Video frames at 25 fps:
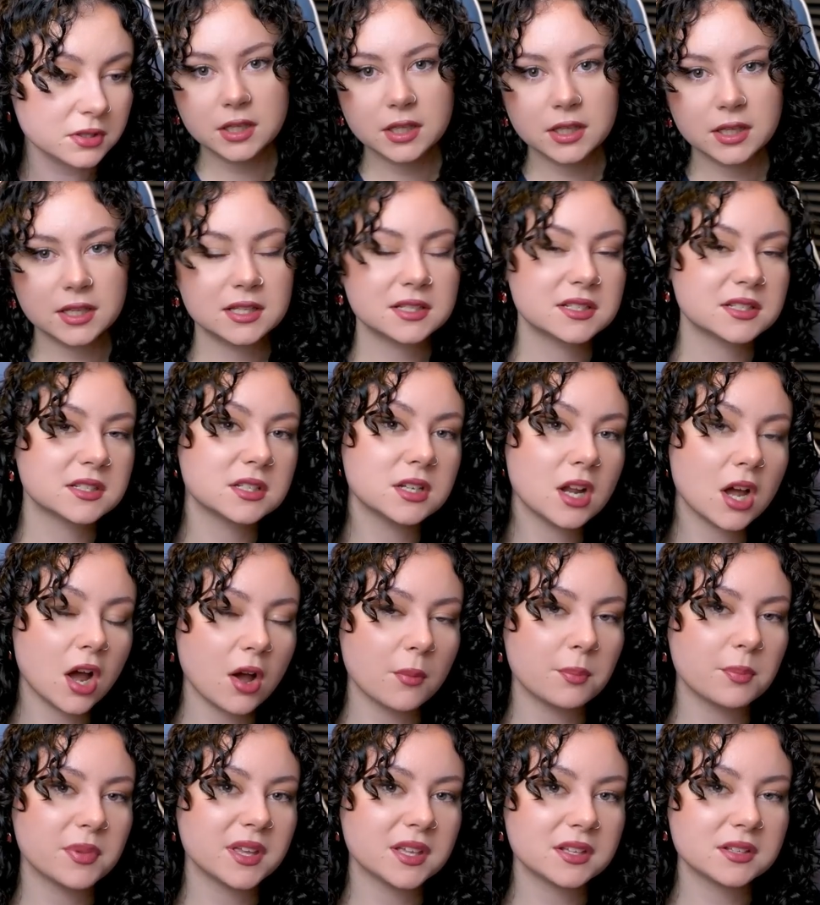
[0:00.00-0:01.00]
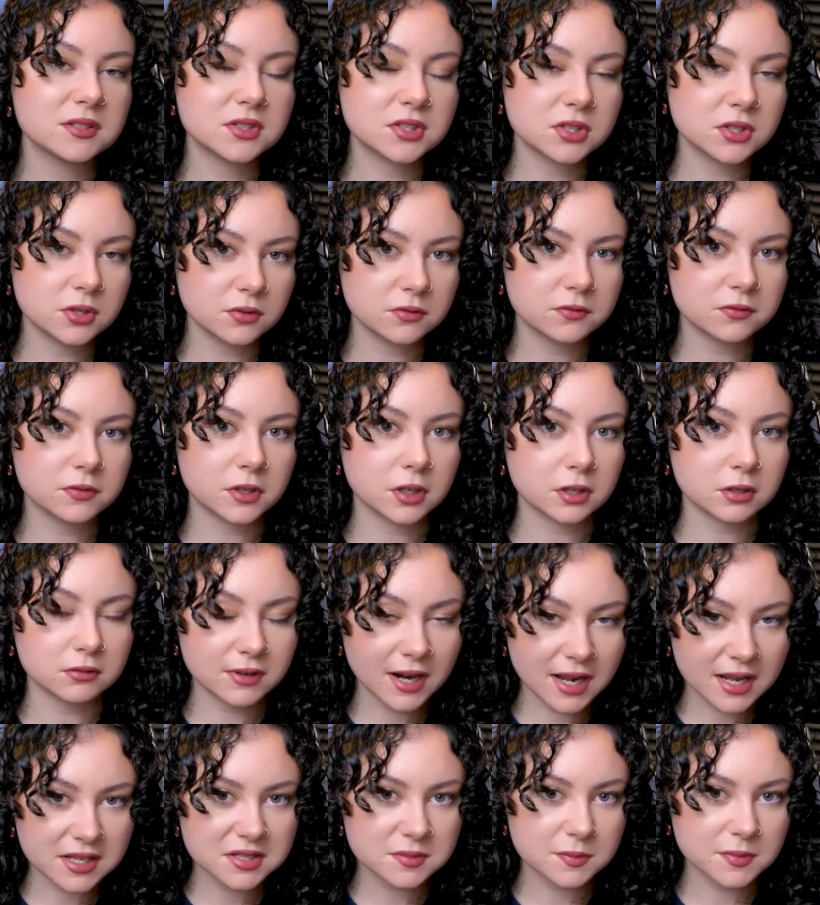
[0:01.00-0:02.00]
He's not being sued for
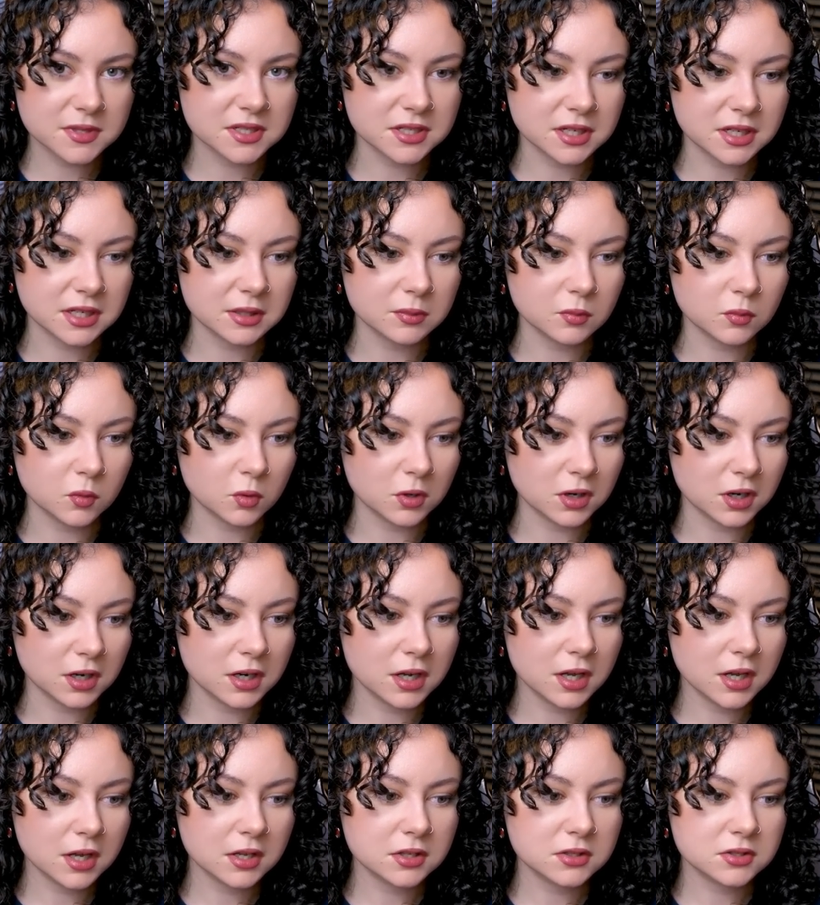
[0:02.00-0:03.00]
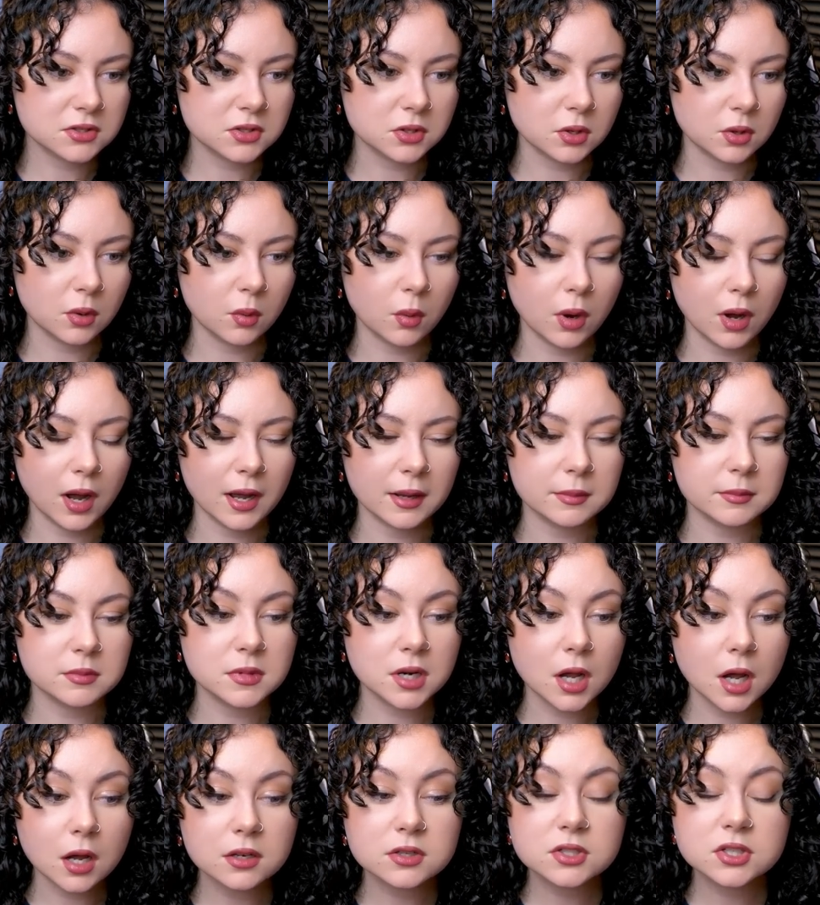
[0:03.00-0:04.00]
harassment anymore, so I'm
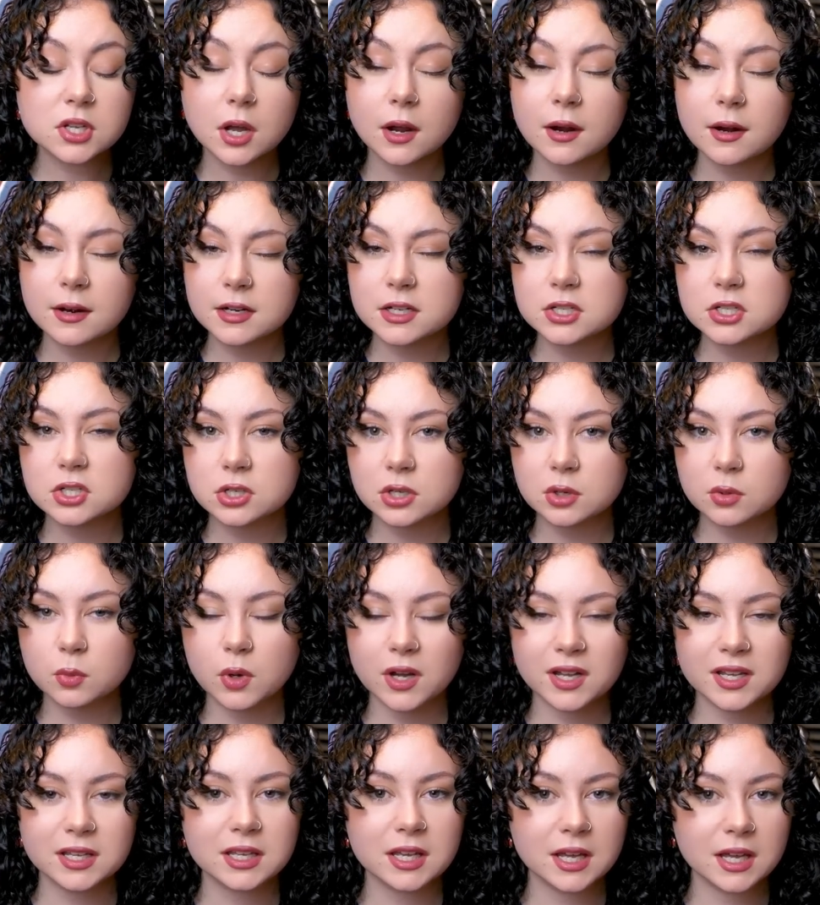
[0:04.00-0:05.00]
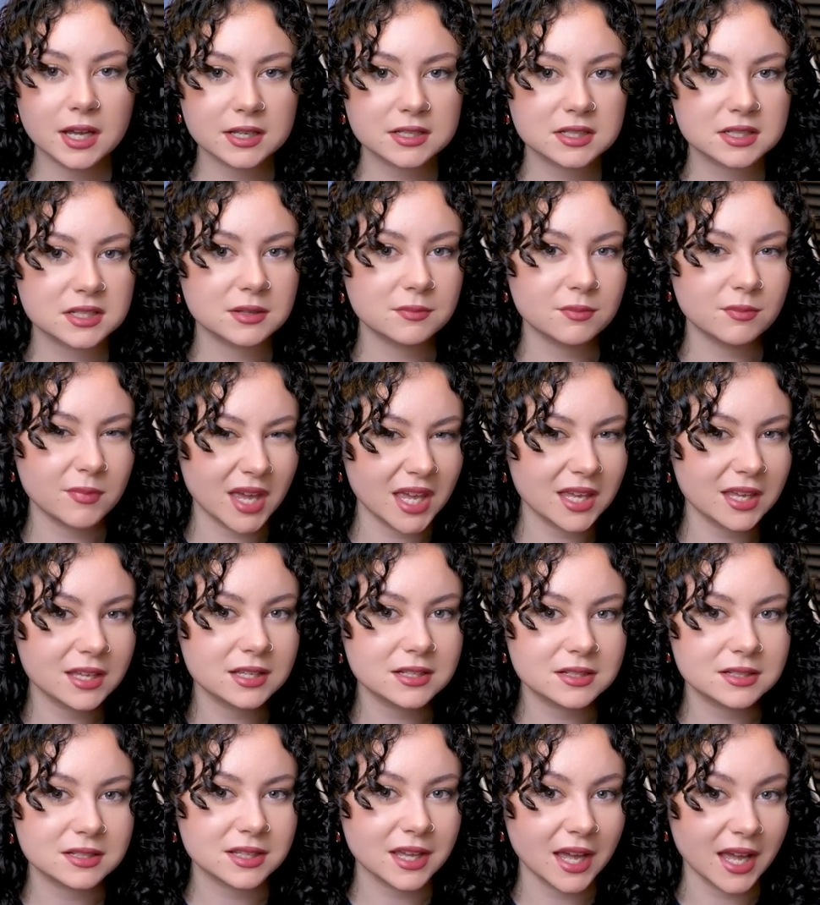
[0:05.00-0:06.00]
not entirely sure why he has to make
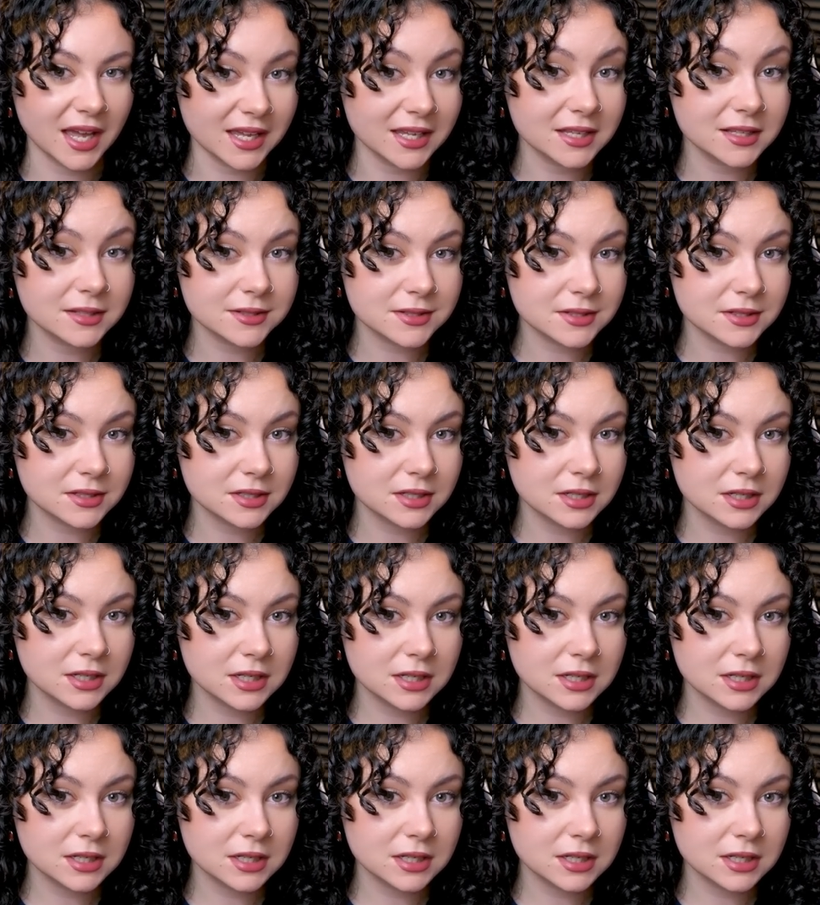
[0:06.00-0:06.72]
his case.